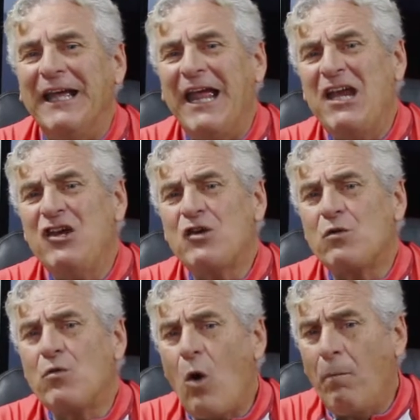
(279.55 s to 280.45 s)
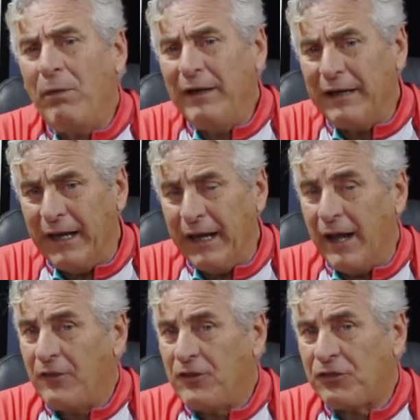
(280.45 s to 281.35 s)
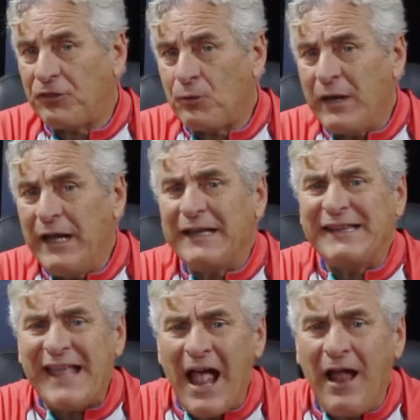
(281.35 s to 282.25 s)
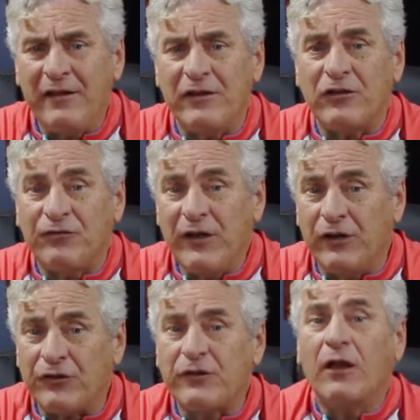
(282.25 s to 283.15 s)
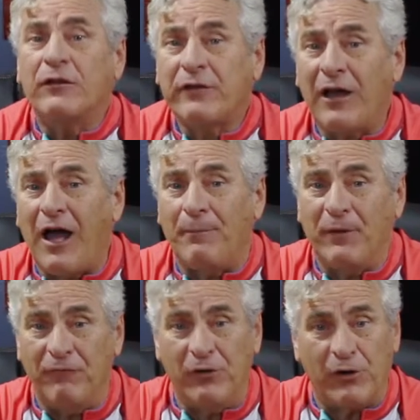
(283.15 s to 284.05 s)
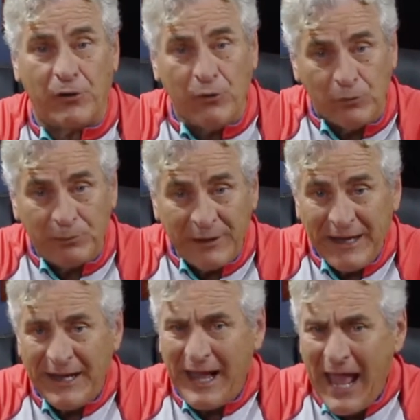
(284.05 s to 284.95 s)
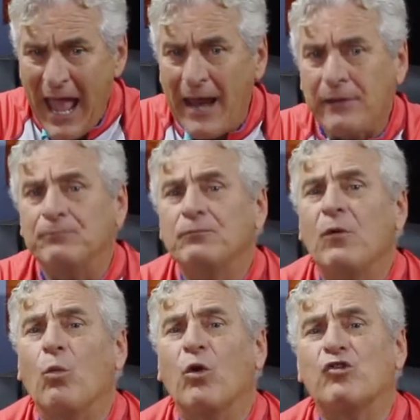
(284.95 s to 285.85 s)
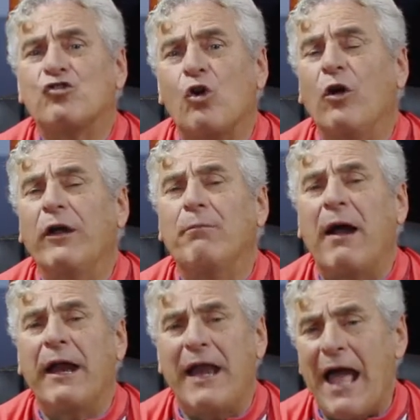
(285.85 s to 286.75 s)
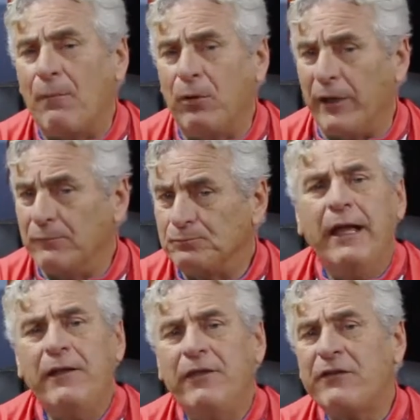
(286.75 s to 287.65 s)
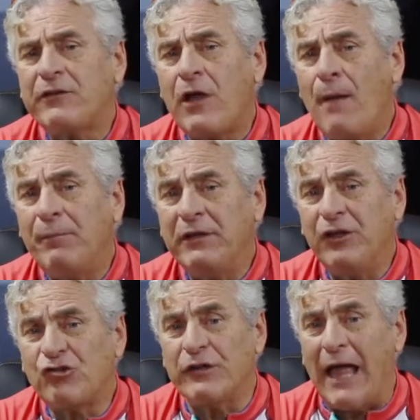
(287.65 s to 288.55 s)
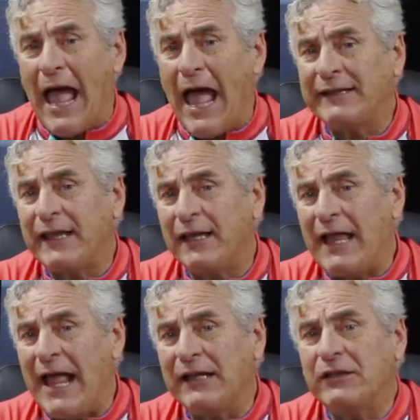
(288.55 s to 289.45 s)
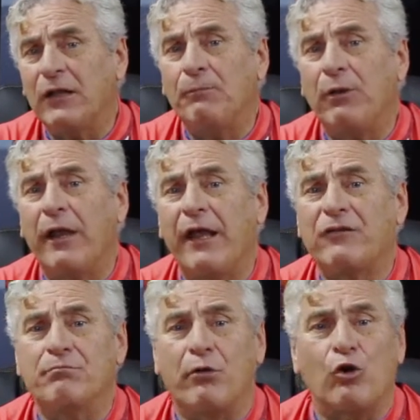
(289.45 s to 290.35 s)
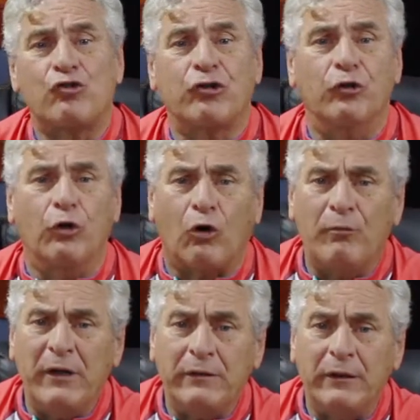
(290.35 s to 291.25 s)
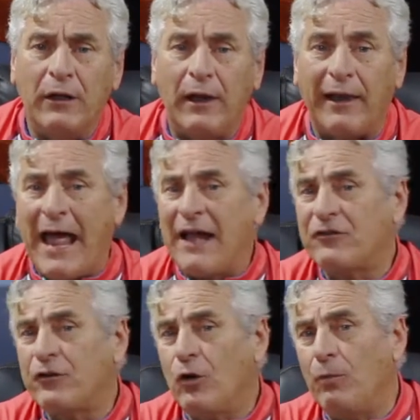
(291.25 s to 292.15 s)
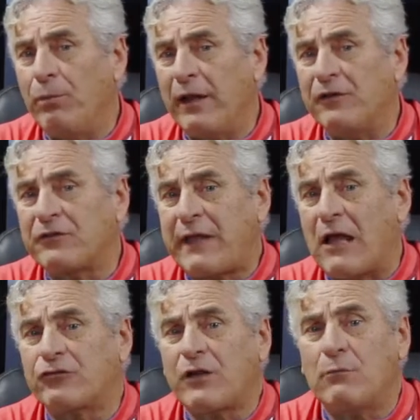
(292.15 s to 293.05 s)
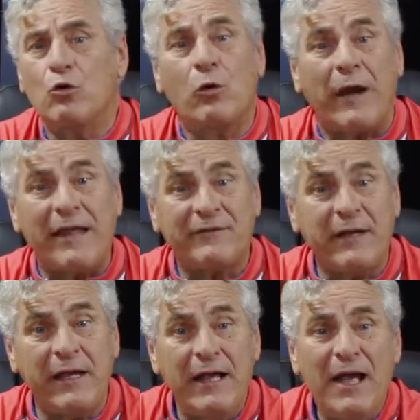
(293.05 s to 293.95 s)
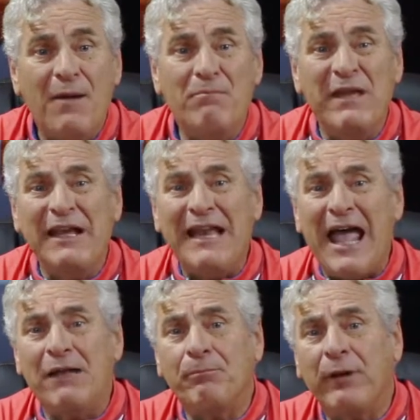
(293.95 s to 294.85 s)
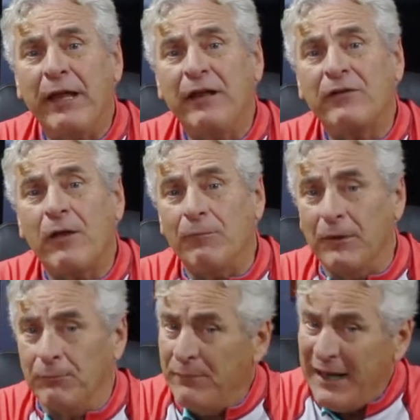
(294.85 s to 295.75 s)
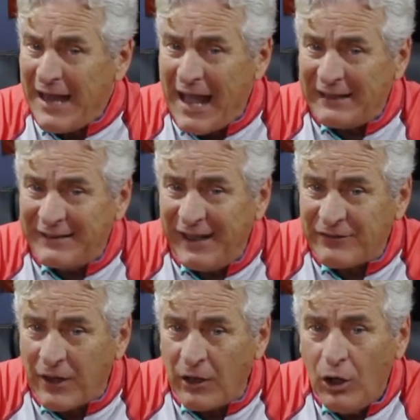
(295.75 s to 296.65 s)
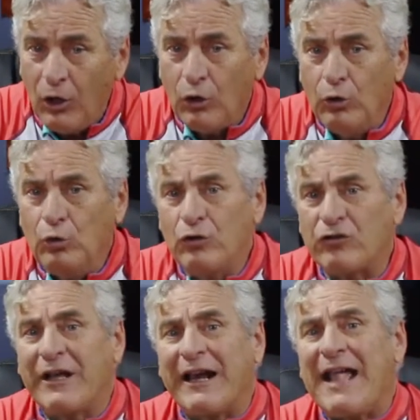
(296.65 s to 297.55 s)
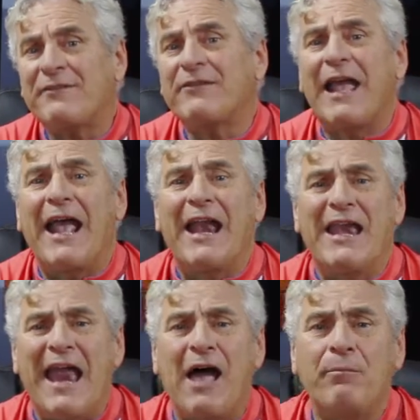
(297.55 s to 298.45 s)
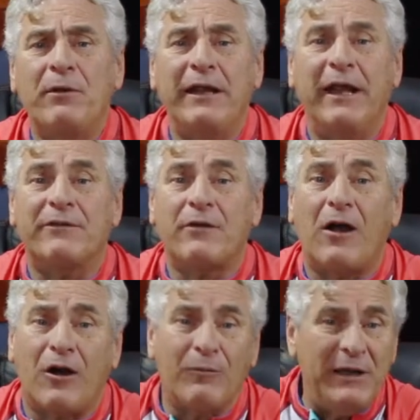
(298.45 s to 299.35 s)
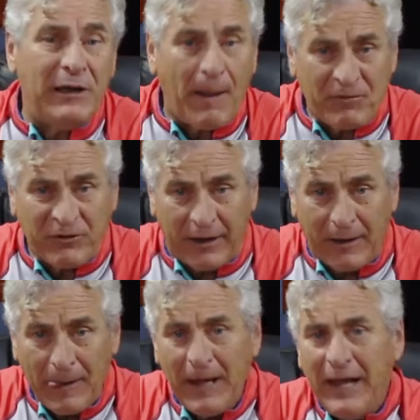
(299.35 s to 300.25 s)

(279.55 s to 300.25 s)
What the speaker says: In Europa League, the three Italians finished top of their group and were joined by Napoli. In this competition, Atalanta plays Borussia Dortmund, Lazio plays Steaua Bucharest, Milan plays Milan takes on Ludus Gretz, and Napoli gets RB Leipzig.